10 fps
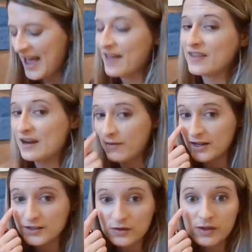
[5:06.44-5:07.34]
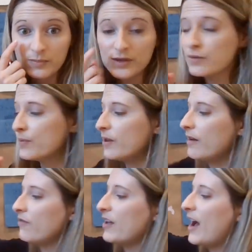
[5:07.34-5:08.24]
And then I want to do the pupil
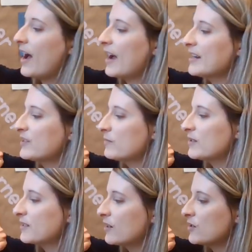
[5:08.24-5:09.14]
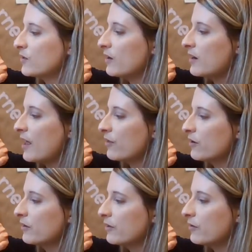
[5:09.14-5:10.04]
of the eye. So I'm just going to do
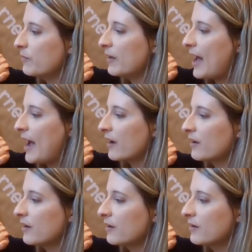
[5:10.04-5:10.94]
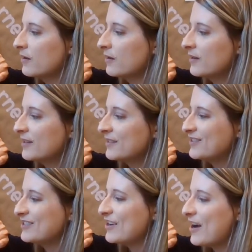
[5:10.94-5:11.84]
another little black
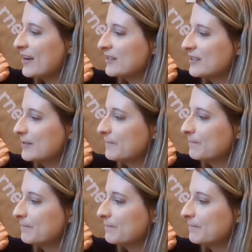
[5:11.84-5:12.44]
dot.